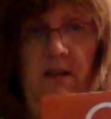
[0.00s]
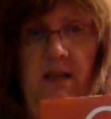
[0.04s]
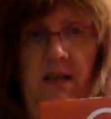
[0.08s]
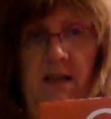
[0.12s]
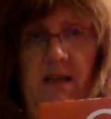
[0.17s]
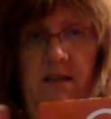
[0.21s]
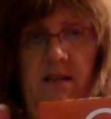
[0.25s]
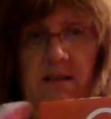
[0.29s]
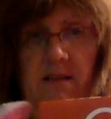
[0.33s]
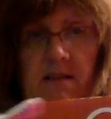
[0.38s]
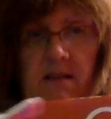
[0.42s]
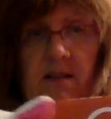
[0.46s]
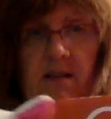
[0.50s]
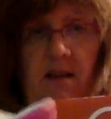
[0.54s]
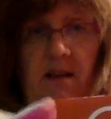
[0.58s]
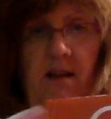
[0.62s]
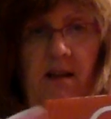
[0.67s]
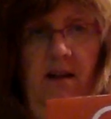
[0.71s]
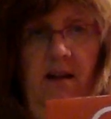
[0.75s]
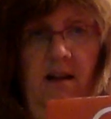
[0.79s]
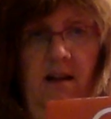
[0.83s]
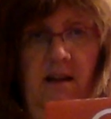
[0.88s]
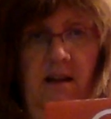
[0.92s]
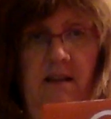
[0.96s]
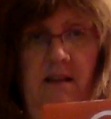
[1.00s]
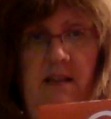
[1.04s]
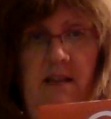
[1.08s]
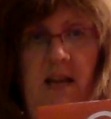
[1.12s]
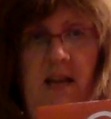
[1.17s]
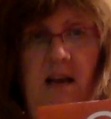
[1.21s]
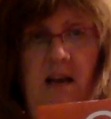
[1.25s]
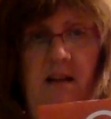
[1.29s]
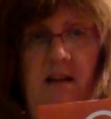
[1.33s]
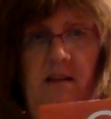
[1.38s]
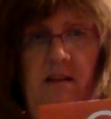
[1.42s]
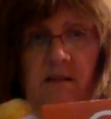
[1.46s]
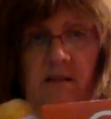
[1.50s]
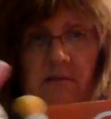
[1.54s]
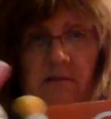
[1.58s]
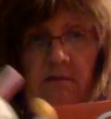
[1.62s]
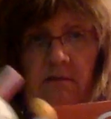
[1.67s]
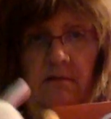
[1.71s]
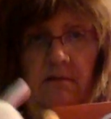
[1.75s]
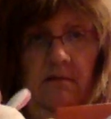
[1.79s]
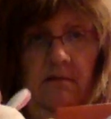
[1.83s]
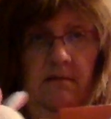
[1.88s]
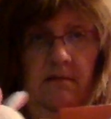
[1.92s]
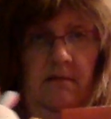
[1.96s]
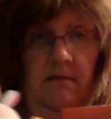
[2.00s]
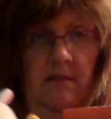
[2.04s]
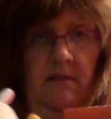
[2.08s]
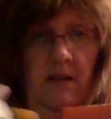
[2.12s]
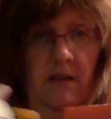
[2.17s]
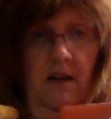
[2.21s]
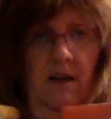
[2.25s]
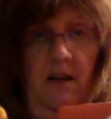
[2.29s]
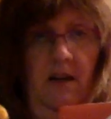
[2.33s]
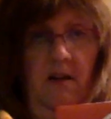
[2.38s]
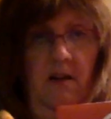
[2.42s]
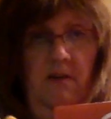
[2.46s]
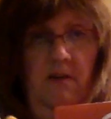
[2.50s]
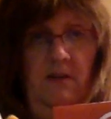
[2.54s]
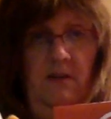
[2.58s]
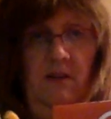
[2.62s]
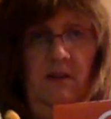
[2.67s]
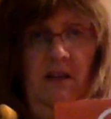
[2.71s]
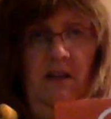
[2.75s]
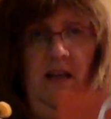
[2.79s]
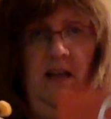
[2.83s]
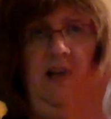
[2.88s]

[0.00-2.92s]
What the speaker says: his tail. There he goes.